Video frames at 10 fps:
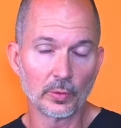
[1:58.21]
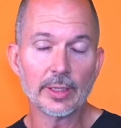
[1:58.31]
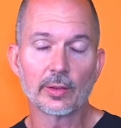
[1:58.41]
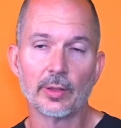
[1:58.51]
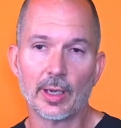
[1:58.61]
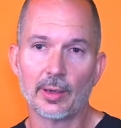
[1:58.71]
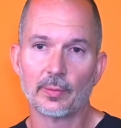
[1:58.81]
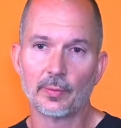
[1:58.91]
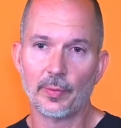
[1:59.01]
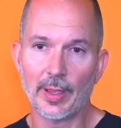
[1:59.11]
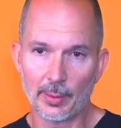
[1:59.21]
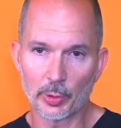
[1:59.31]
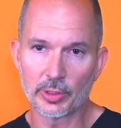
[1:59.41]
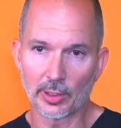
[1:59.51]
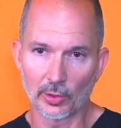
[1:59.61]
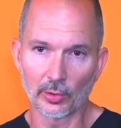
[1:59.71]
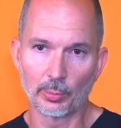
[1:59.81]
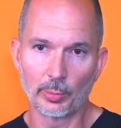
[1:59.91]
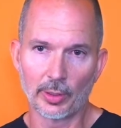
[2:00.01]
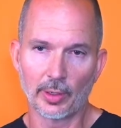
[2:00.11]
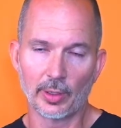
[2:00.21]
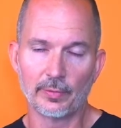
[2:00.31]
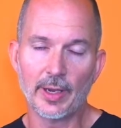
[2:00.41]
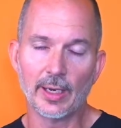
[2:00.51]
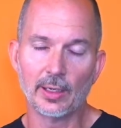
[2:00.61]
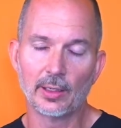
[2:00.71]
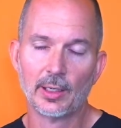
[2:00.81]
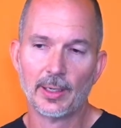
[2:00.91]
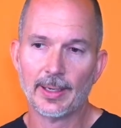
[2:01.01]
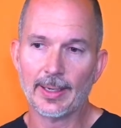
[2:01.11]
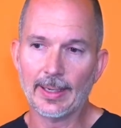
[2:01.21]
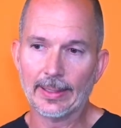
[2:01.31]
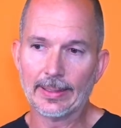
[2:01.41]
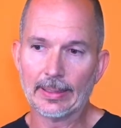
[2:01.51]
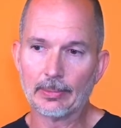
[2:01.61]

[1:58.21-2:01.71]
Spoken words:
length of that particular vein. And